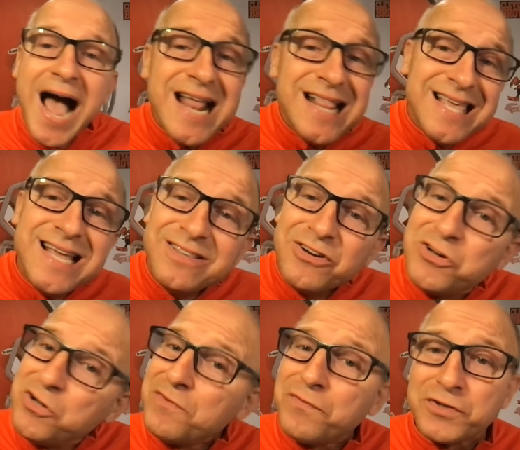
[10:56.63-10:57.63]
I think they're
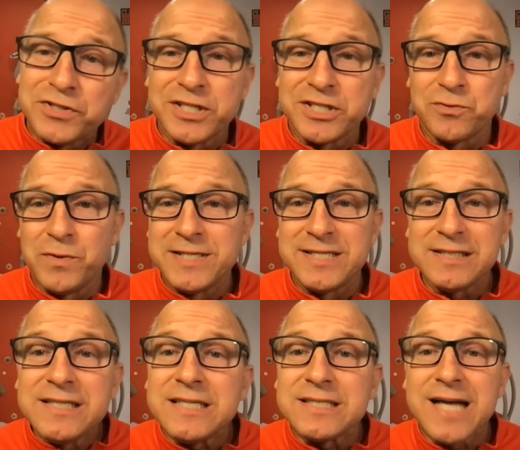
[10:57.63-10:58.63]
good for 6 wins at
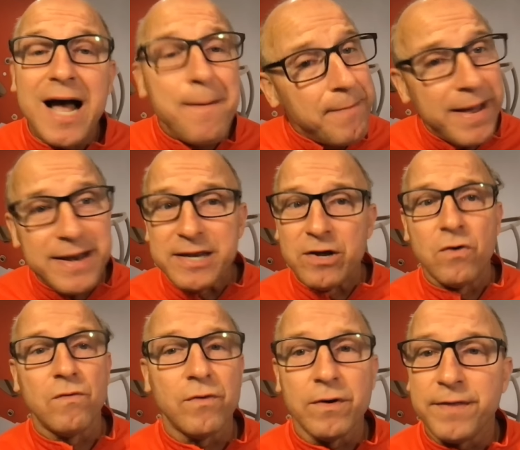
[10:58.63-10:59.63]
least. I'm betting the
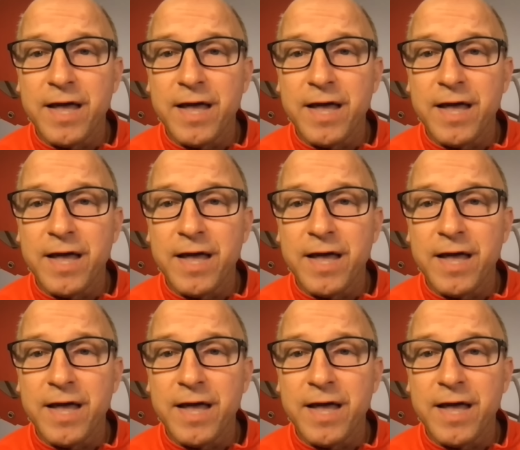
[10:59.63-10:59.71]
over.